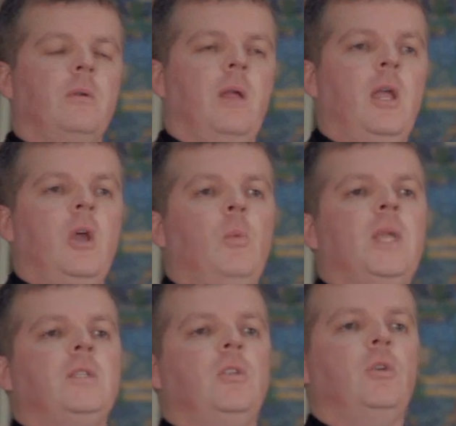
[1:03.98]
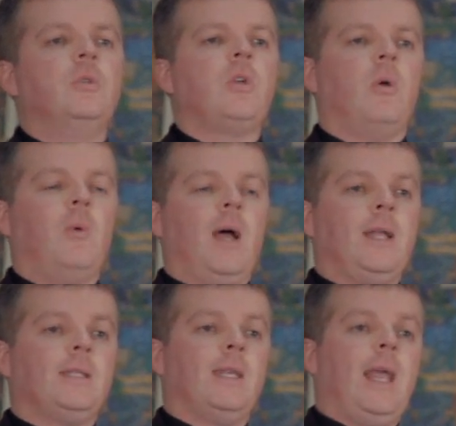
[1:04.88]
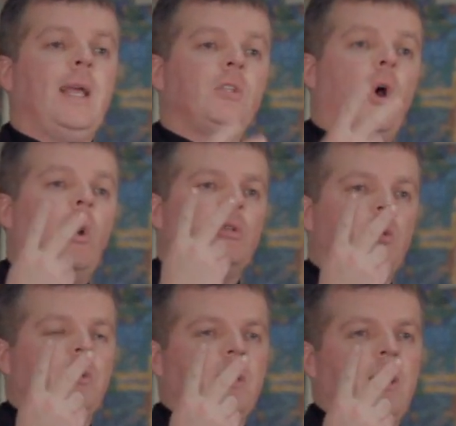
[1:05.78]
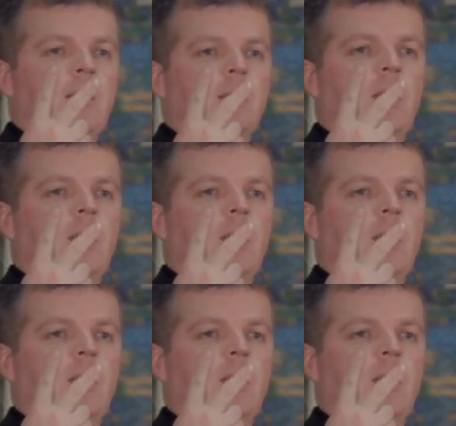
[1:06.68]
to really succinctly put the issues that the